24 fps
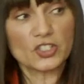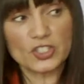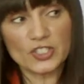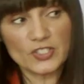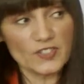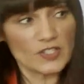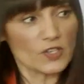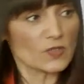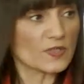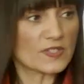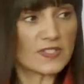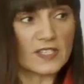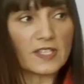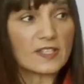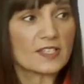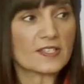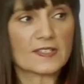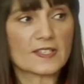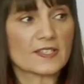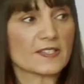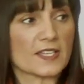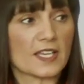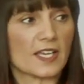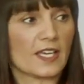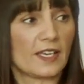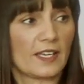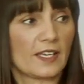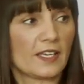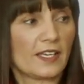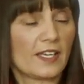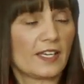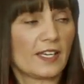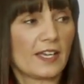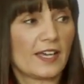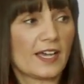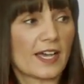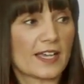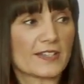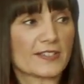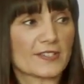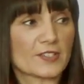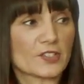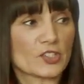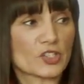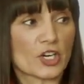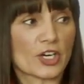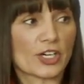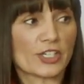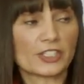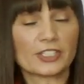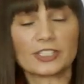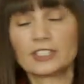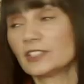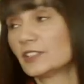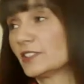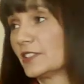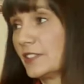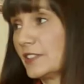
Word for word: just don't see this as a as a starter?